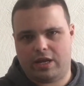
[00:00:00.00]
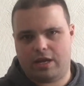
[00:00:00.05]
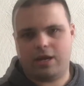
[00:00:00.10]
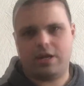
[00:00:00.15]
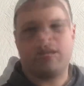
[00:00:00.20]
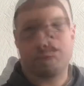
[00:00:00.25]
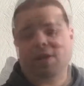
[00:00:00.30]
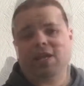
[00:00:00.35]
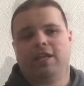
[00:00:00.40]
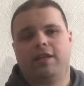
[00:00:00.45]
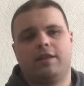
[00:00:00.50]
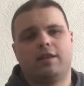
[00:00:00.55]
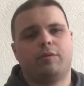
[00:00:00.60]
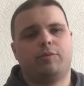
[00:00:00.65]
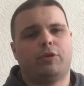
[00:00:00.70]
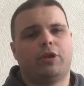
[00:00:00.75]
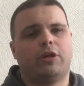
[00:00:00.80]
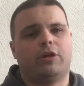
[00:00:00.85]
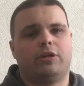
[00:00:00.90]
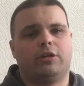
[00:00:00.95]
So speeding the
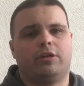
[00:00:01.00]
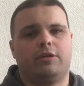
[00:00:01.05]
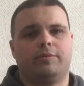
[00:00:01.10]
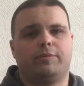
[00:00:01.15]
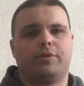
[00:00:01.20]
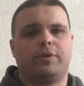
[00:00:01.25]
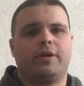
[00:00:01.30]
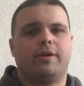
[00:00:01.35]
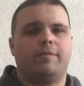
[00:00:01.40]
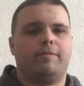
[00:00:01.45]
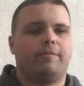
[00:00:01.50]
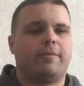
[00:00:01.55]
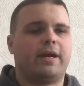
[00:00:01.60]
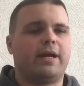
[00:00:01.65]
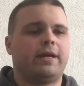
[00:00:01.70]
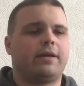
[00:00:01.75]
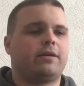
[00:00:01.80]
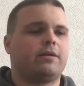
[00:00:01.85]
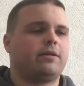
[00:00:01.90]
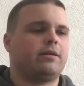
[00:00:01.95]
plot up,
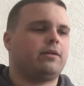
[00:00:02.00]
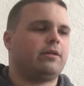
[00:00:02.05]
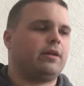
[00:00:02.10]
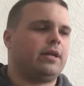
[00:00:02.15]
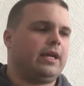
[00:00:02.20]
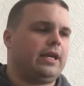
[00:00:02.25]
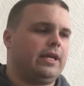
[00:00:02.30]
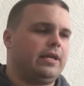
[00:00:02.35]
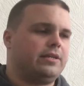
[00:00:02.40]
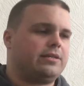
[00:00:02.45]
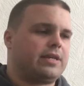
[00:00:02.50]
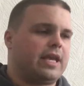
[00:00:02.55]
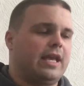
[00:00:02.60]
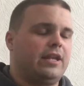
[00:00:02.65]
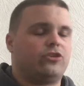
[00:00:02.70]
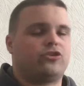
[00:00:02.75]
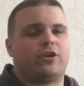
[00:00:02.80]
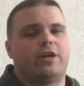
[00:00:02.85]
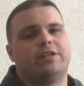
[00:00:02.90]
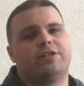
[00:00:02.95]
Michael is
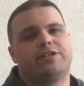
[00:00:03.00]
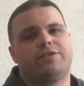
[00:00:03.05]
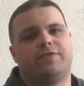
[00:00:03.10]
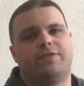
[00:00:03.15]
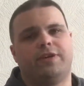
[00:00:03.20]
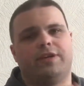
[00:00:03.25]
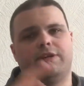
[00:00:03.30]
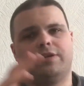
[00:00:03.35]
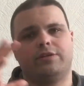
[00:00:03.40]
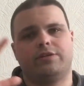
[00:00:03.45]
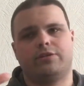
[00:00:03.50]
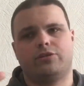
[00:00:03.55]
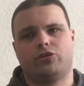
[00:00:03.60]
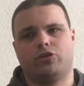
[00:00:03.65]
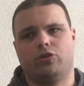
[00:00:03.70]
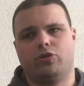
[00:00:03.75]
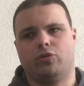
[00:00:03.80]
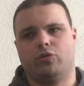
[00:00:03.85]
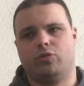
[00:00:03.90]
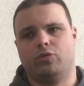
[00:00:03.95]
getting transferred
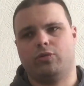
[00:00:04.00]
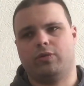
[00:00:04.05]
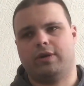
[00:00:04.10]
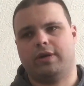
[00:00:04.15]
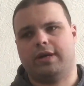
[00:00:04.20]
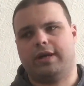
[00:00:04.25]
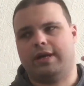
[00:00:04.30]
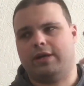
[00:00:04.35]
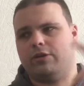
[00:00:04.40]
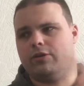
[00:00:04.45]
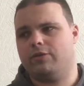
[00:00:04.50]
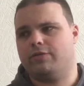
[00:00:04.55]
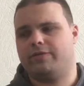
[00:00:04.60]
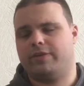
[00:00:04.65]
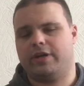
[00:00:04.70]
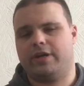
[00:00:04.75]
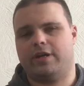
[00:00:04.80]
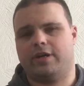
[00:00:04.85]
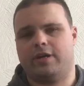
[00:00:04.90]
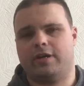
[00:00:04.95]
to
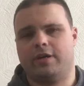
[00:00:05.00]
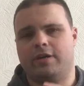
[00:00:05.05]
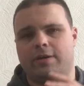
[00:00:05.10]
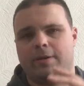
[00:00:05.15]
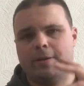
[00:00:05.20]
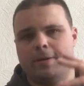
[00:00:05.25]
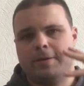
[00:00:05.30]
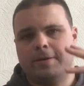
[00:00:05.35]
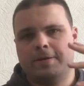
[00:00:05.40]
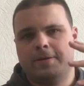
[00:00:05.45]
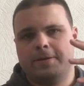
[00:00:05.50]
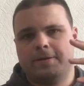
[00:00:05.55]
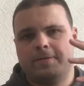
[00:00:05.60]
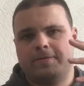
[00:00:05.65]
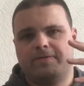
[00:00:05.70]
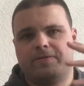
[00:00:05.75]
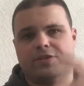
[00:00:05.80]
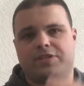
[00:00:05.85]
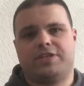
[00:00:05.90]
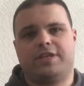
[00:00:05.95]
another
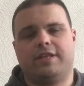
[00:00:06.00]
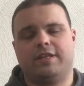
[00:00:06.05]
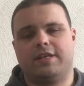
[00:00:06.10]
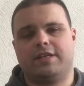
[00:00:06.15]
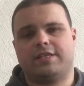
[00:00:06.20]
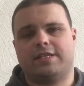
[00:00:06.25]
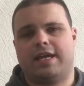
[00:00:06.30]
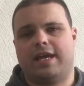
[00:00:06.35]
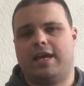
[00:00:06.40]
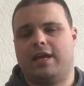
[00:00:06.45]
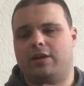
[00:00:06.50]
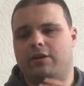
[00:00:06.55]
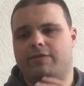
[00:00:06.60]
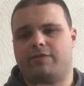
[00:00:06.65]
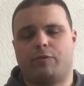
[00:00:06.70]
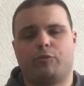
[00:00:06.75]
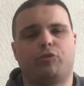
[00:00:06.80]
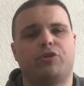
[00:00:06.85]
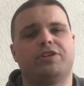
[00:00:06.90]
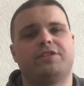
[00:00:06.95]

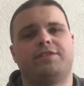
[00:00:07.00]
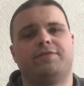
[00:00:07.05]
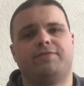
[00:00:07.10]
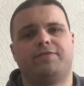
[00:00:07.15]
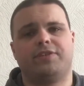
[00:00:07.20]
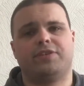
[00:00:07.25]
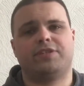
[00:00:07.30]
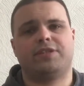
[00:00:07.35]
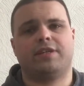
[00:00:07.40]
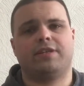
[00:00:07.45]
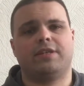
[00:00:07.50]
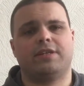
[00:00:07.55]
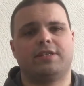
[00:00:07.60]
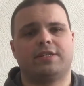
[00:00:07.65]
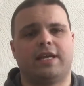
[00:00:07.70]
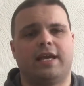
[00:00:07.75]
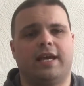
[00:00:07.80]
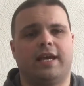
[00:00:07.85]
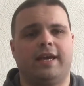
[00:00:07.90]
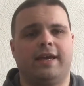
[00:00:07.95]
prison
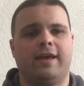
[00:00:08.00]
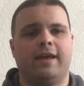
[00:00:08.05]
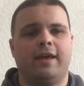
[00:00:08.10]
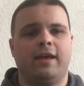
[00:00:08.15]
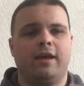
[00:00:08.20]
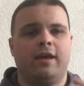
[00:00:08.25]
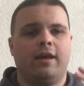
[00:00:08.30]
facility, and